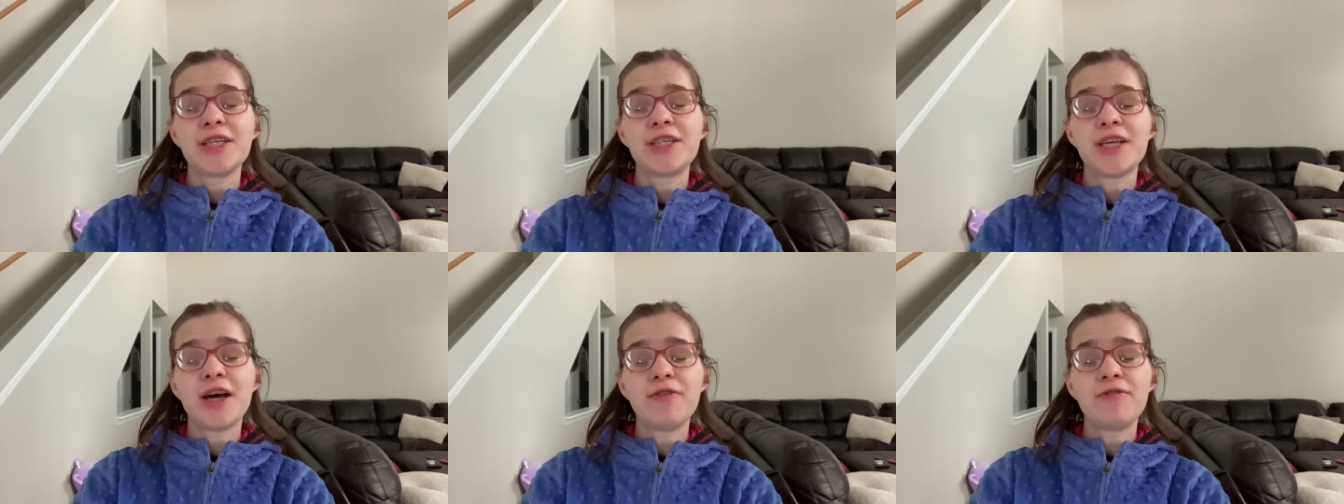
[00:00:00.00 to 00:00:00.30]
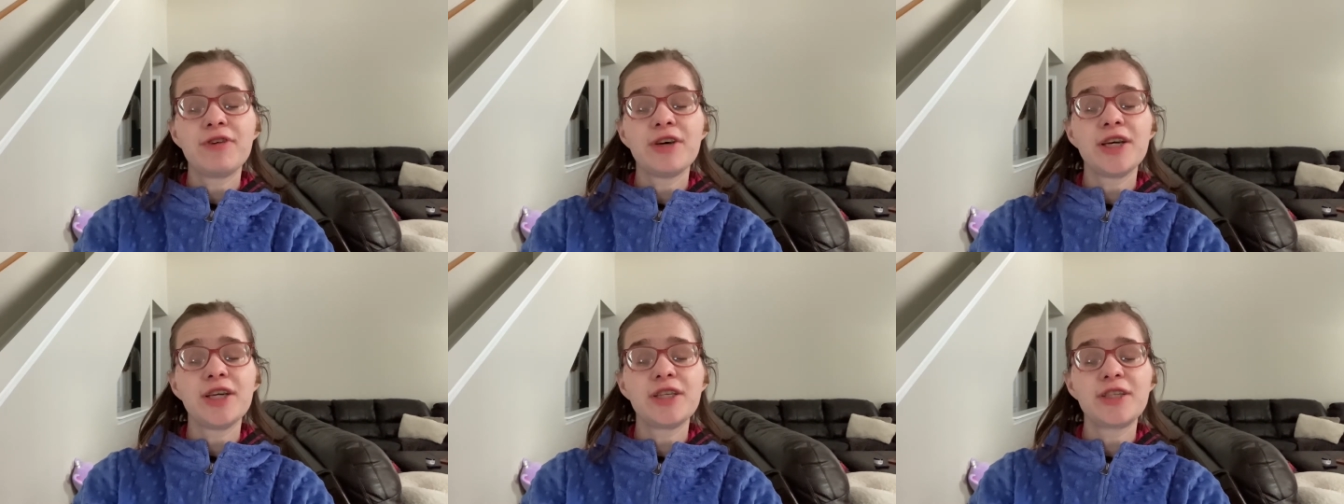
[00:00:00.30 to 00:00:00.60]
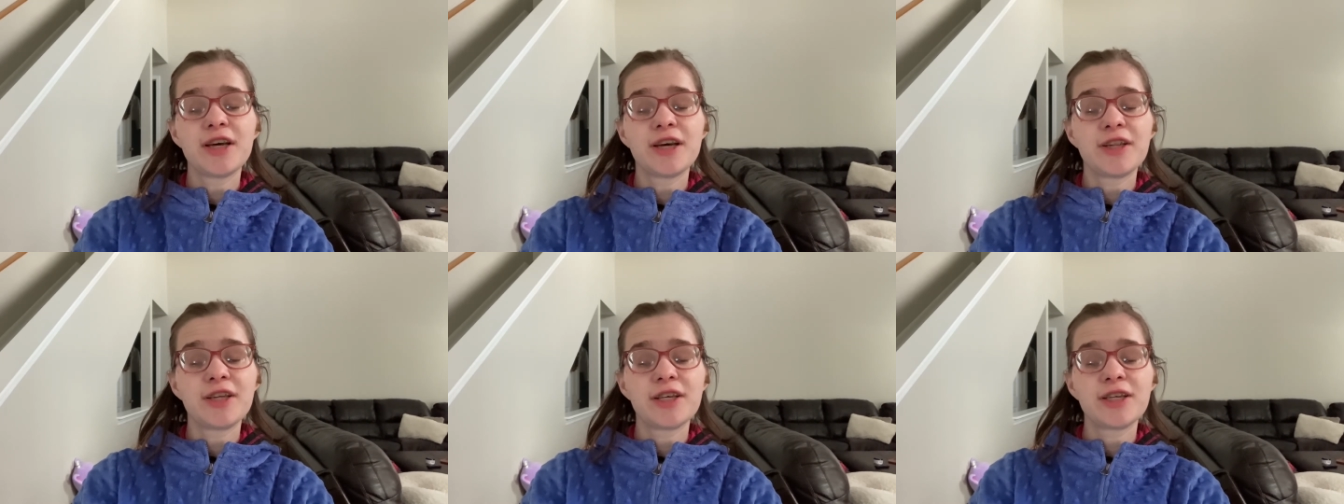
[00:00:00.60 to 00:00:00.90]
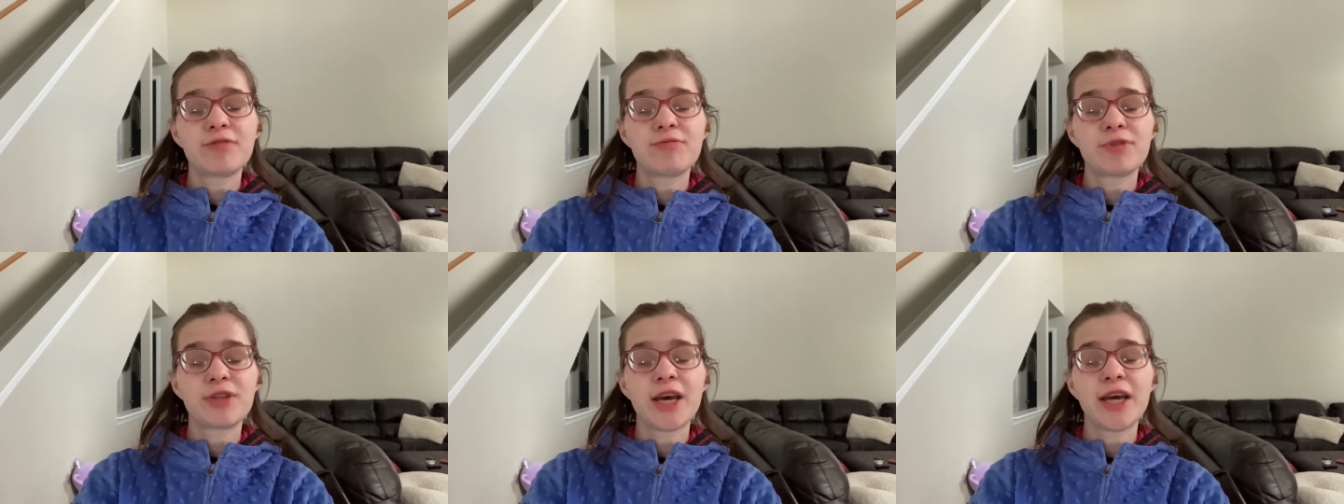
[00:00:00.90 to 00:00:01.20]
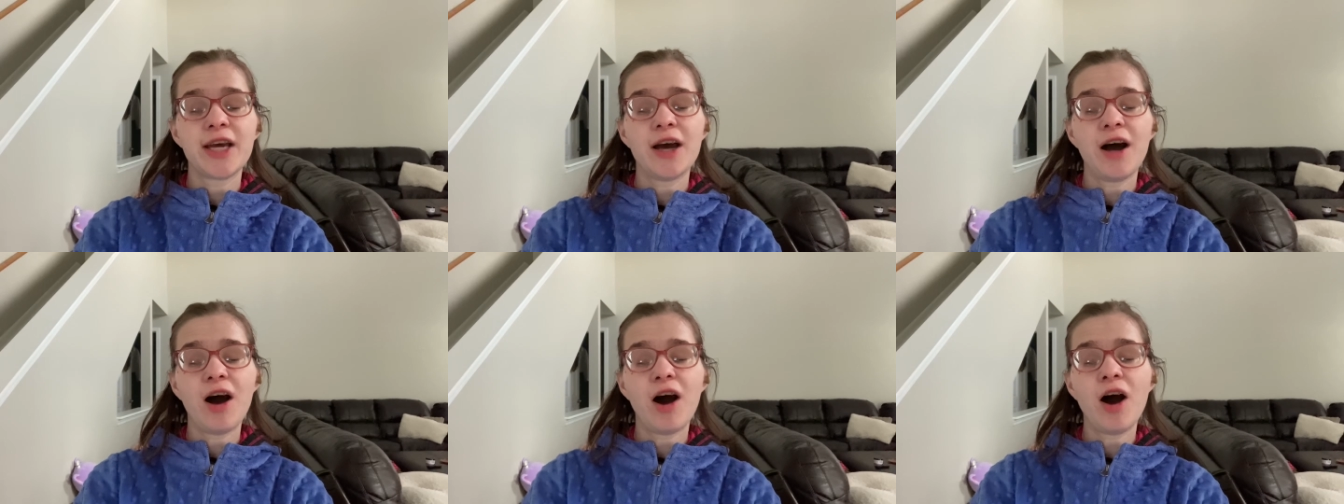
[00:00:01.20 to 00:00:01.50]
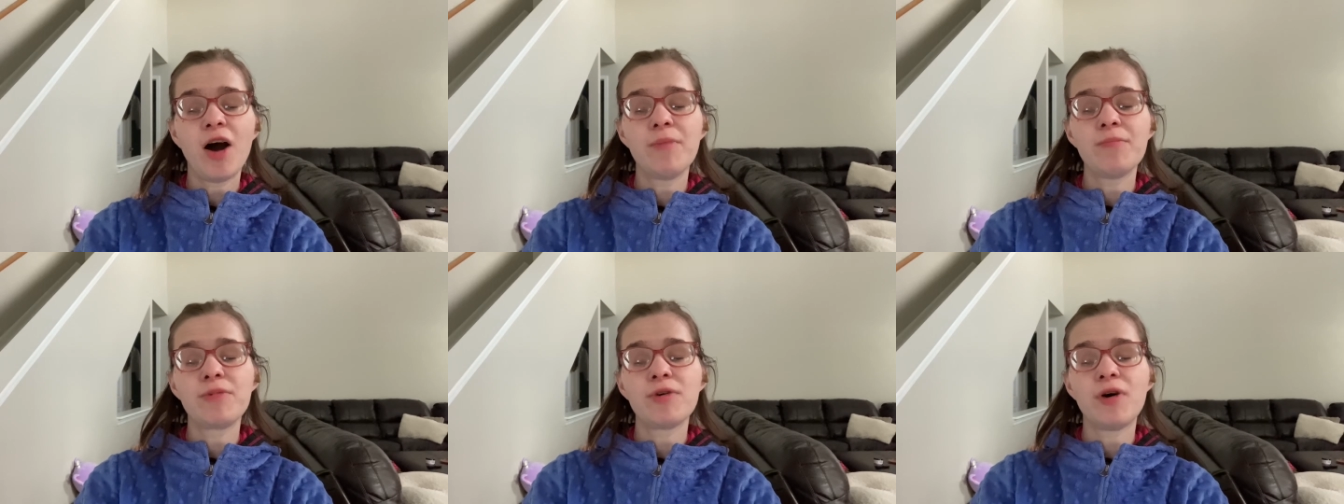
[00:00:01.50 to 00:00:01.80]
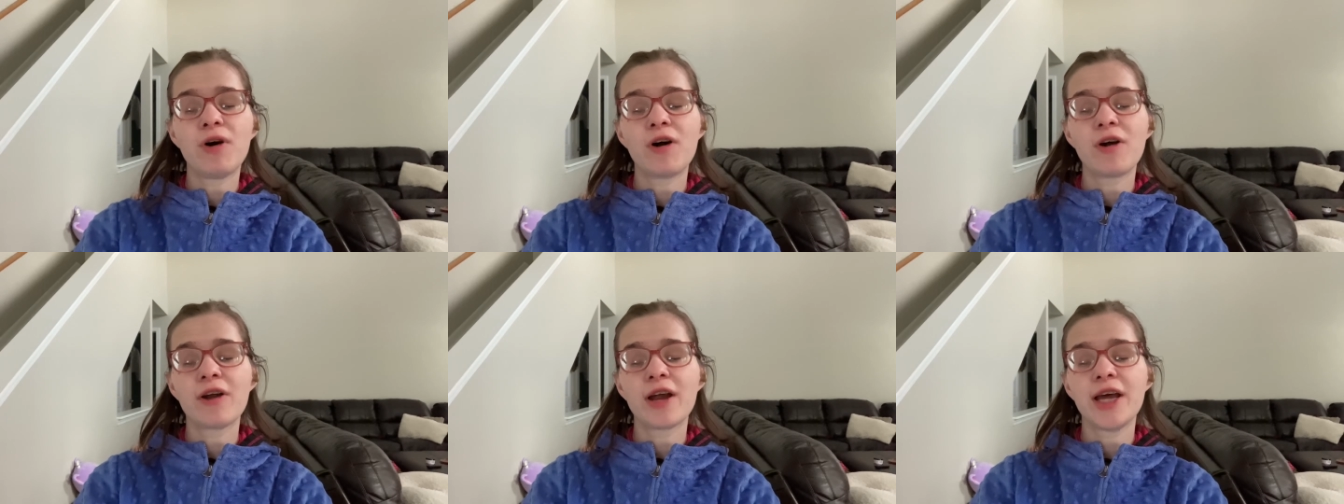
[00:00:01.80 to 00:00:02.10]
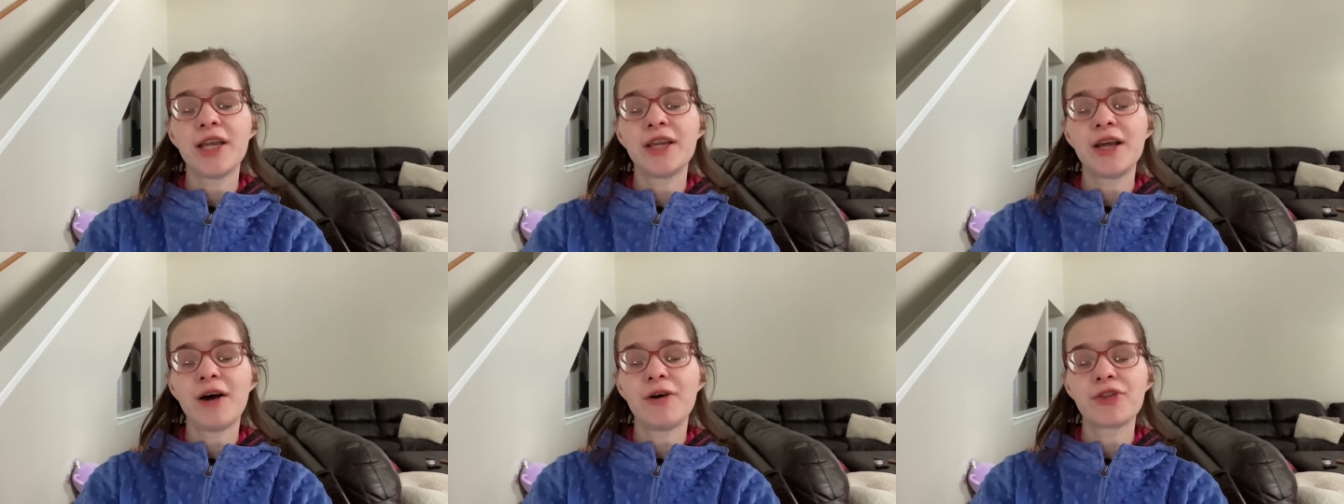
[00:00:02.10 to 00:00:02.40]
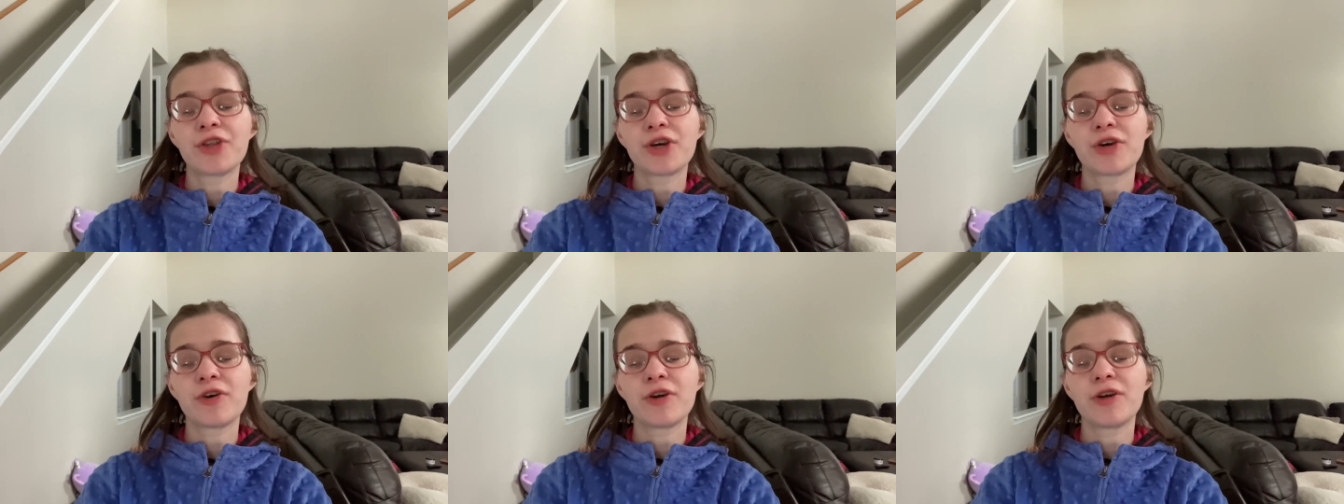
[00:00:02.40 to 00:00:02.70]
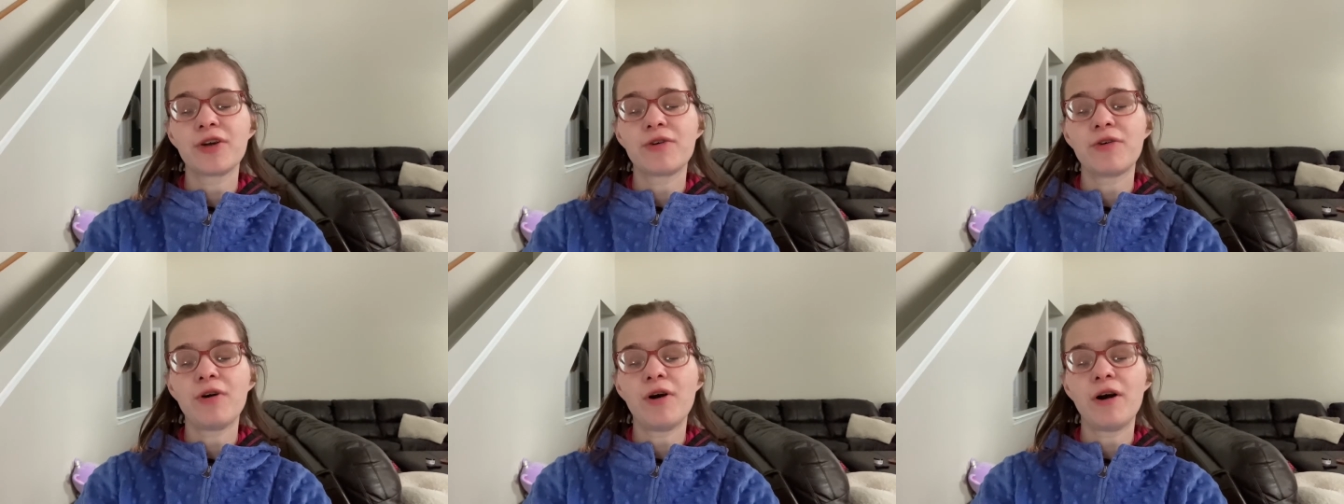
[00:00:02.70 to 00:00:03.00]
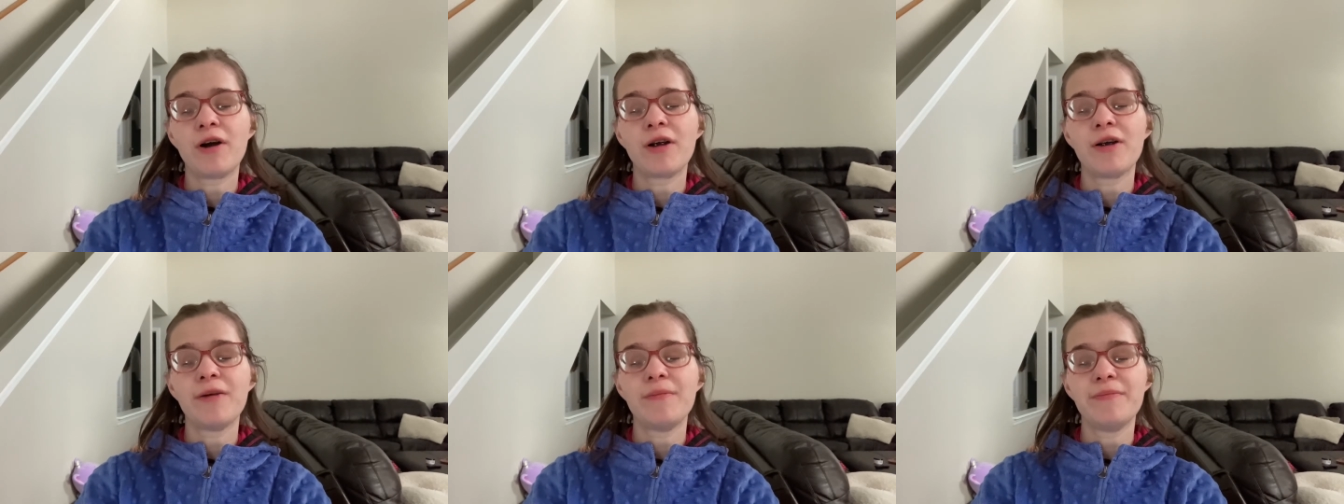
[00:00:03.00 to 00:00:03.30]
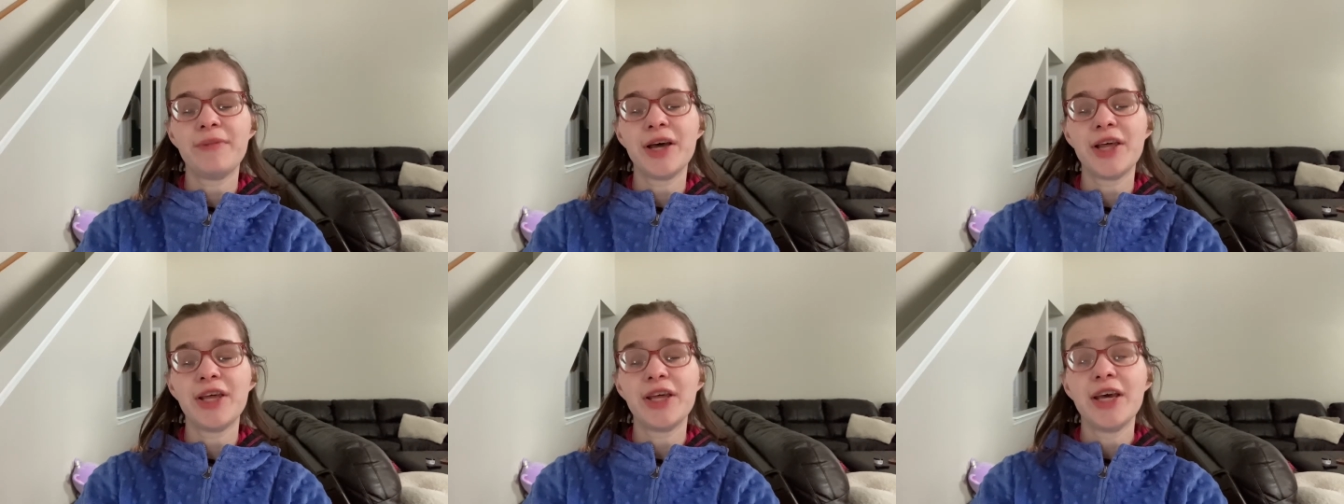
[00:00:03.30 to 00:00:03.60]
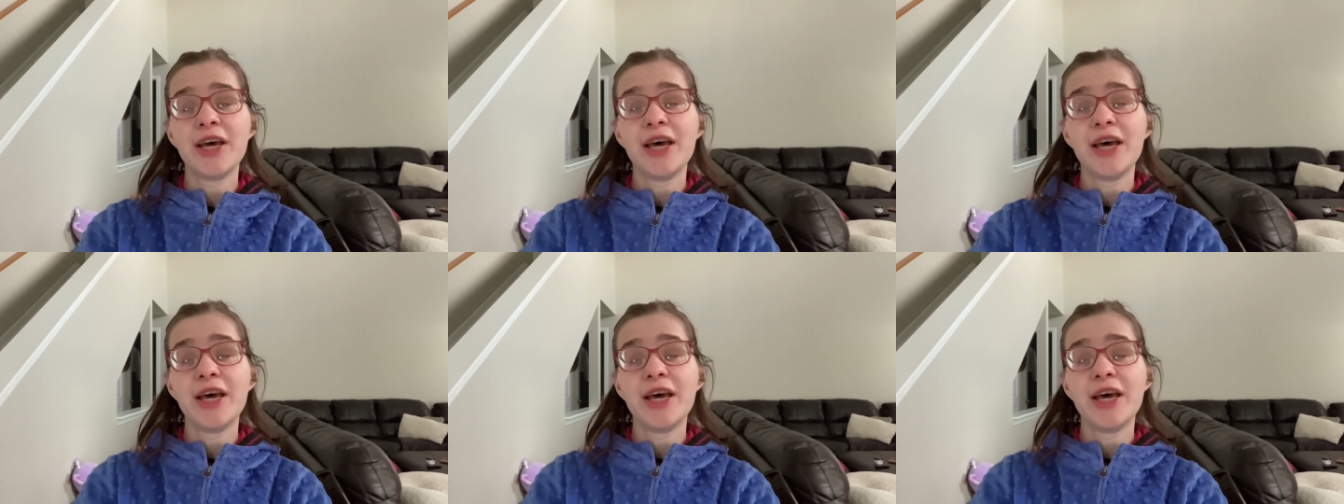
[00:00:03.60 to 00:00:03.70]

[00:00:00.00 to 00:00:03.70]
definitely say this with a humble heart and not with a critical heart, but